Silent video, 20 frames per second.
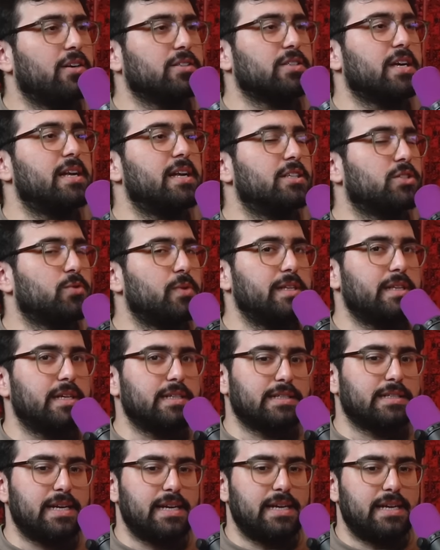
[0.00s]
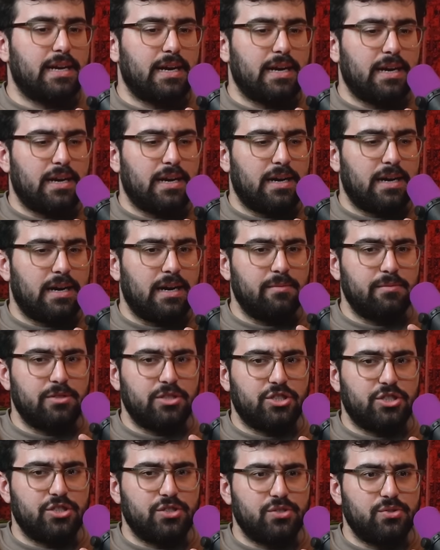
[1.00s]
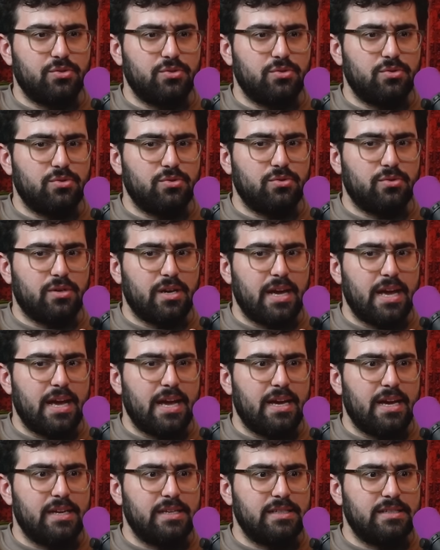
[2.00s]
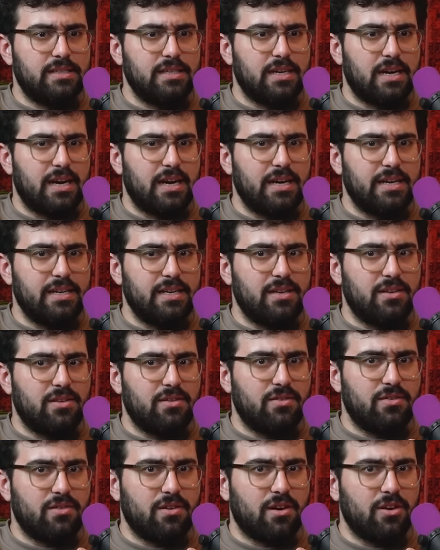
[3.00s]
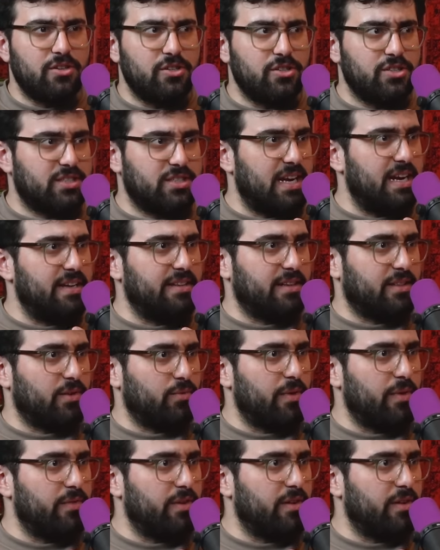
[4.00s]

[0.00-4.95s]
I also had a tweet that said, uh, I'm a Jew and I understand that the